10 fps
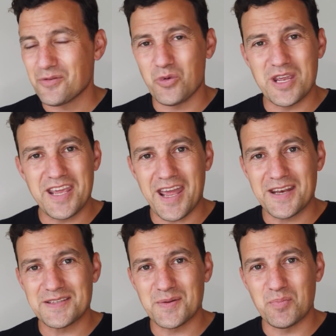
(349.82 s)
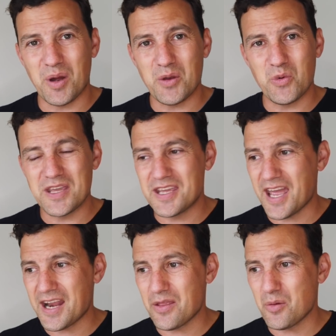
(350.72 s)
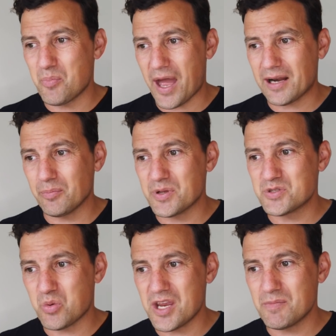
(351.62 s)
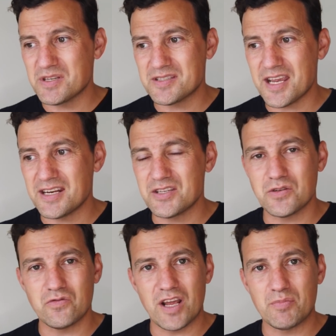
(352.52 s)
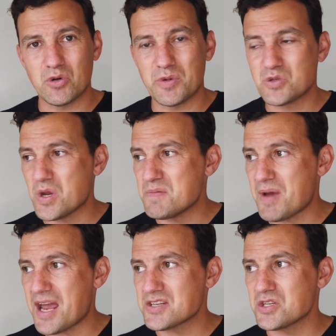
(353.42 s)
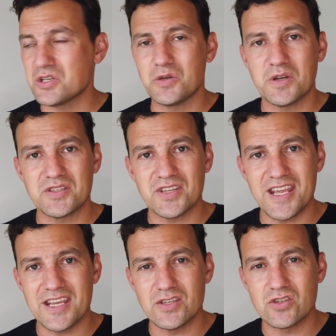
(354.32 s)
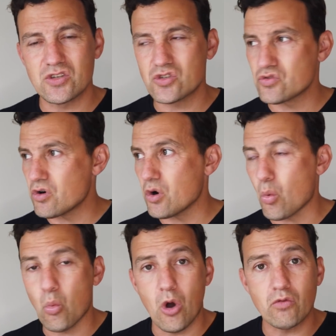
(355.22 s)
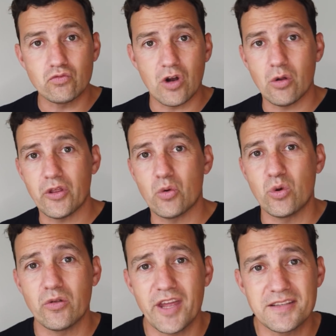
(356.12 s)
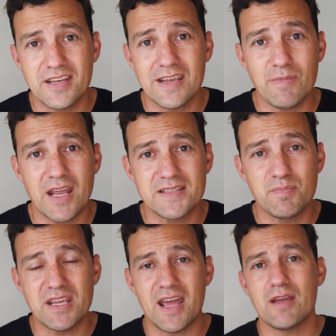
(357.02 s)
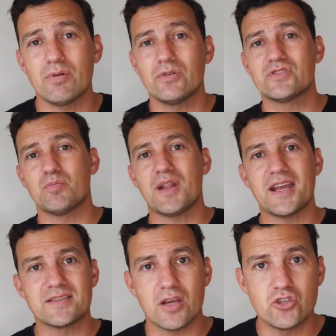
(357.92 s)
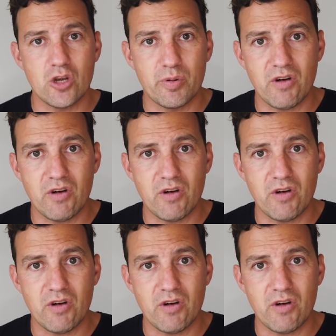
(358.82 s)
weekend by weekend. The battle between Mercedes and Red Bull, between Max and Lewis, is strong. What role, though, will their teammates be able to play? Sergio